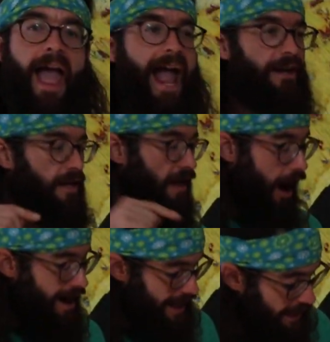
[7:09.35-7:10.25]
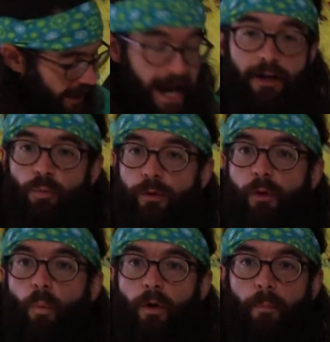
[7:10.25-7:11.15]
and not engage with
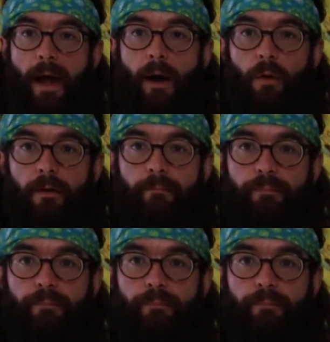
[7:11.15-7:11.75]
the willpower.